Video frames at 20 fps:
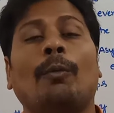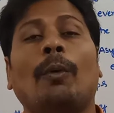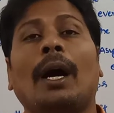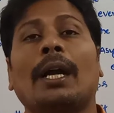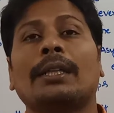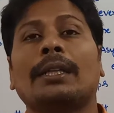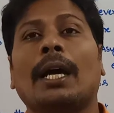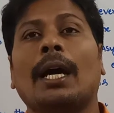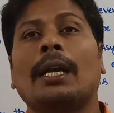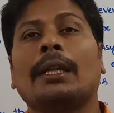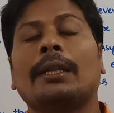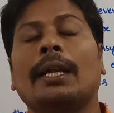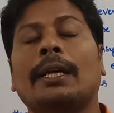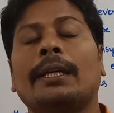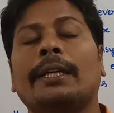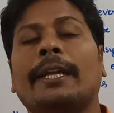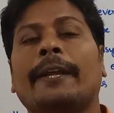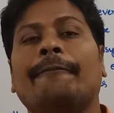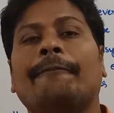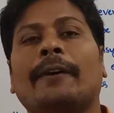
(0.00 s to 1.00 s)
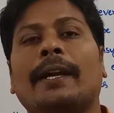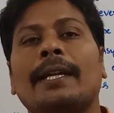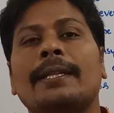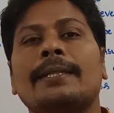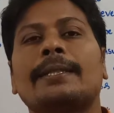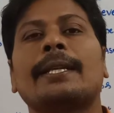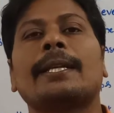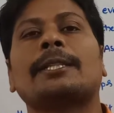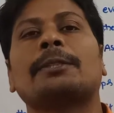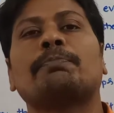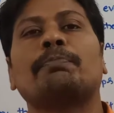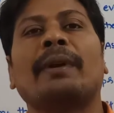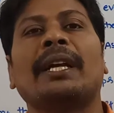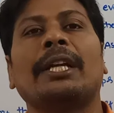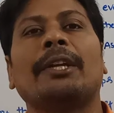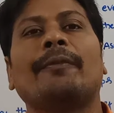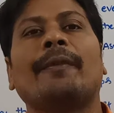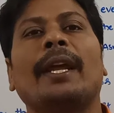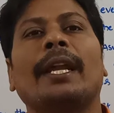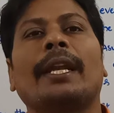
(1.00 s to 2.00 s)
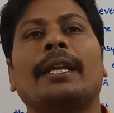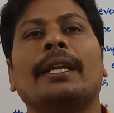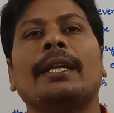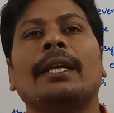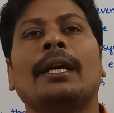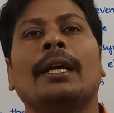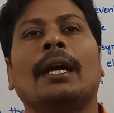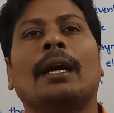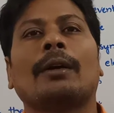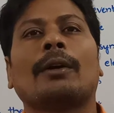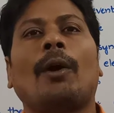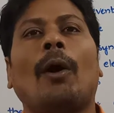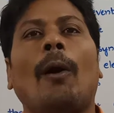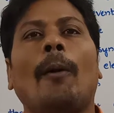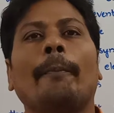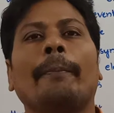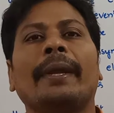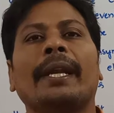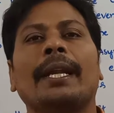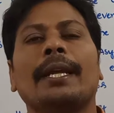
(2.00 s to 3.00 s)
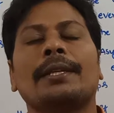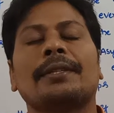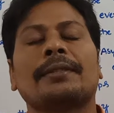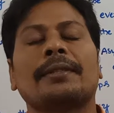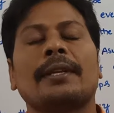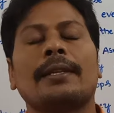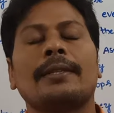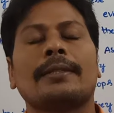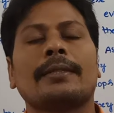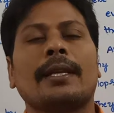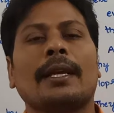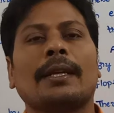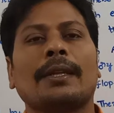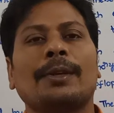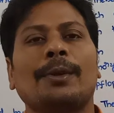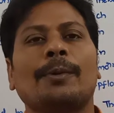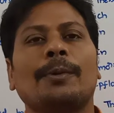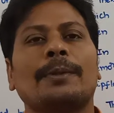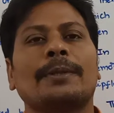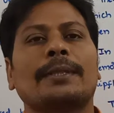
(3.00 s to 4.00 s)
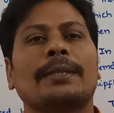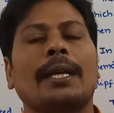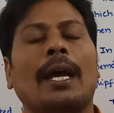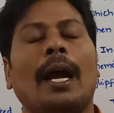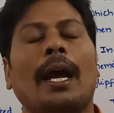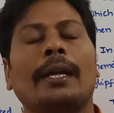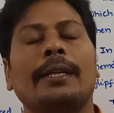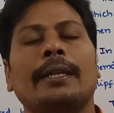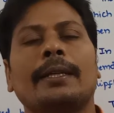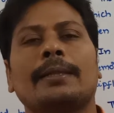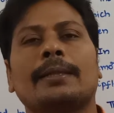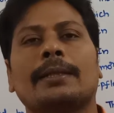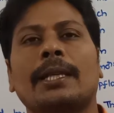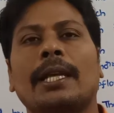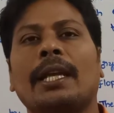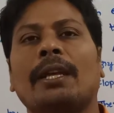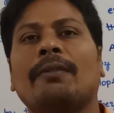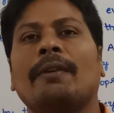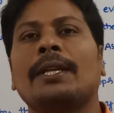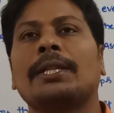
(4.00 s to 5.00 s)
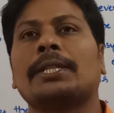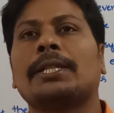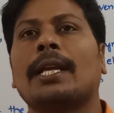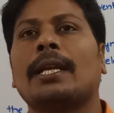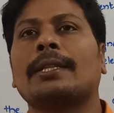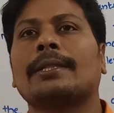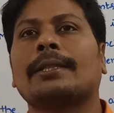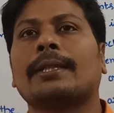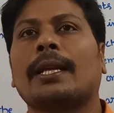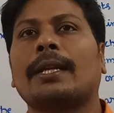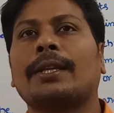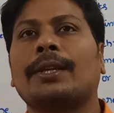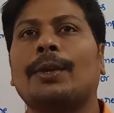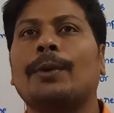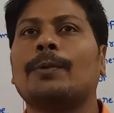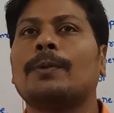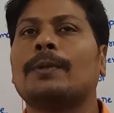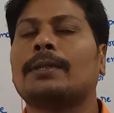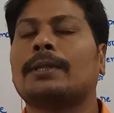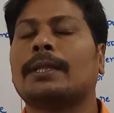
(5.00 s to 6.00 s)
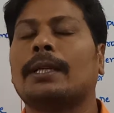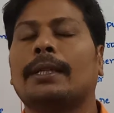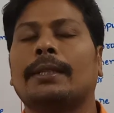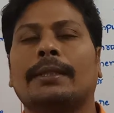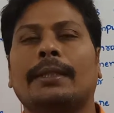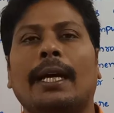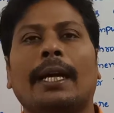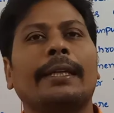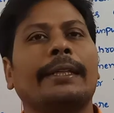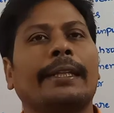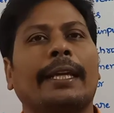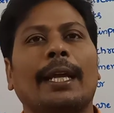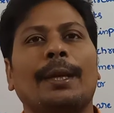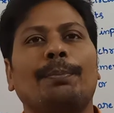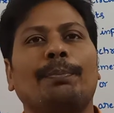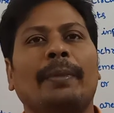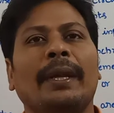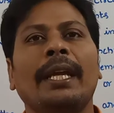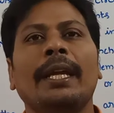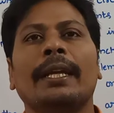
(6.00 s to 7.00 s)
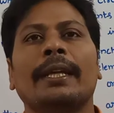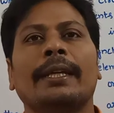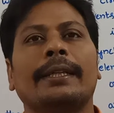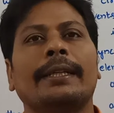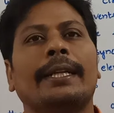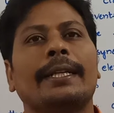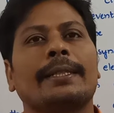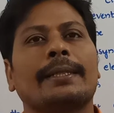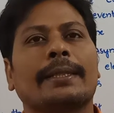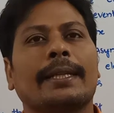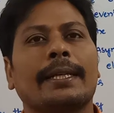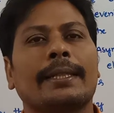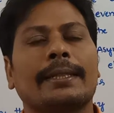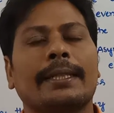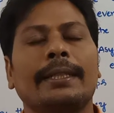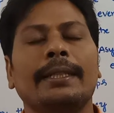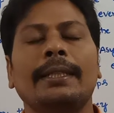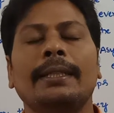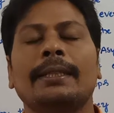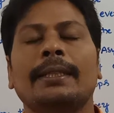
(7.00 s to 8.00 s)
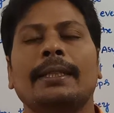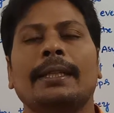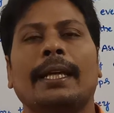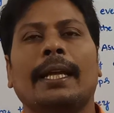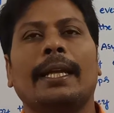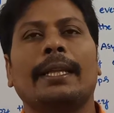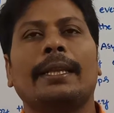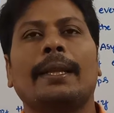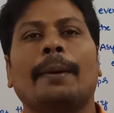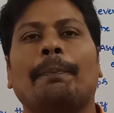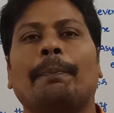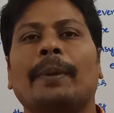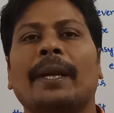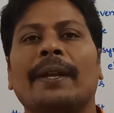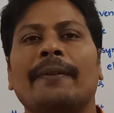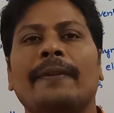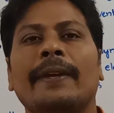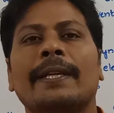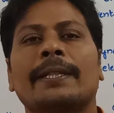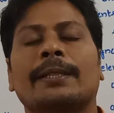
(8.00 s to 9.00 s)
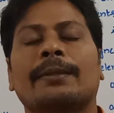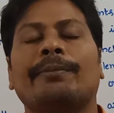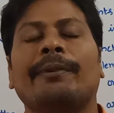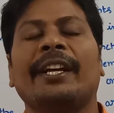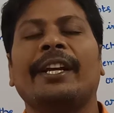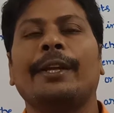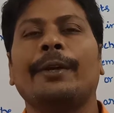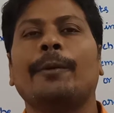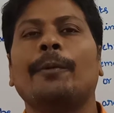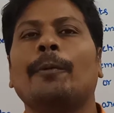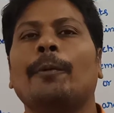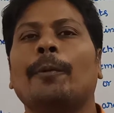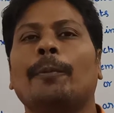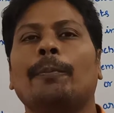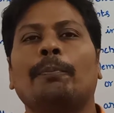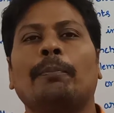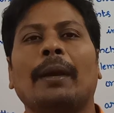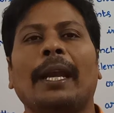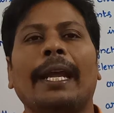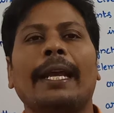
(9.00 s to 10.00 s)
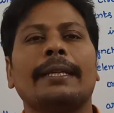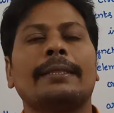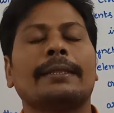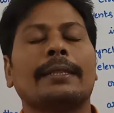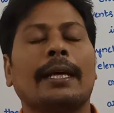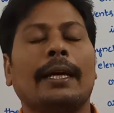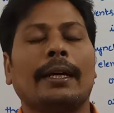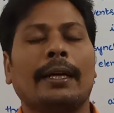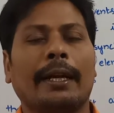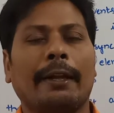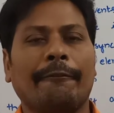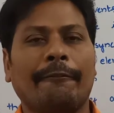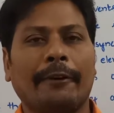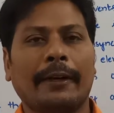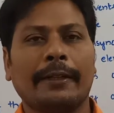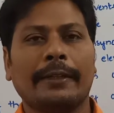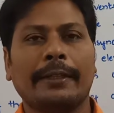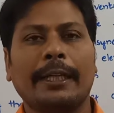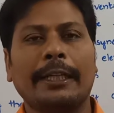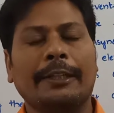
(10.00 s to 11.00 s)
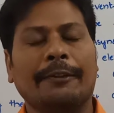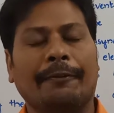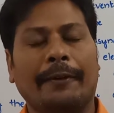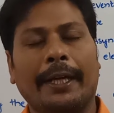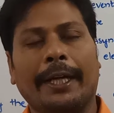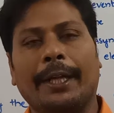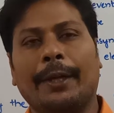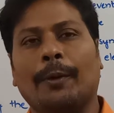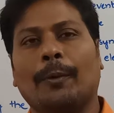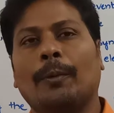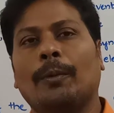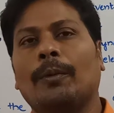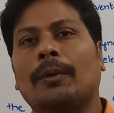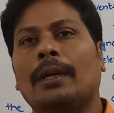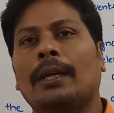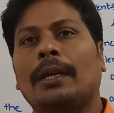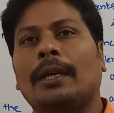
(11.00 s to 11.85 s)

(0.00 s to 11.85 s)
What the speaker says: what are the differences between combinational circuits and sequential circuits. That can be discussed in the previous video. Please refer that video.